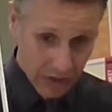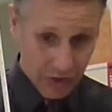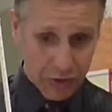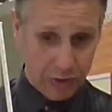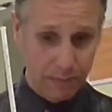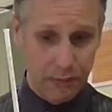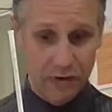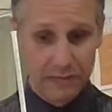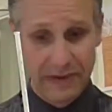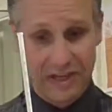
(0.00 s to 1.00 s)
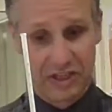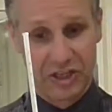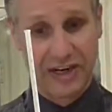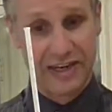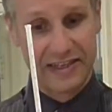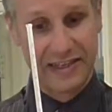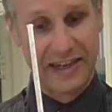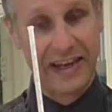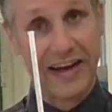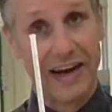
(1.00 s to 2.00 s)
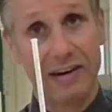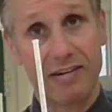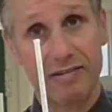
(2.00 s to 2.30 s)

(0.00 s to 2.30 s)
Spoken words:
you could put the mixture into here.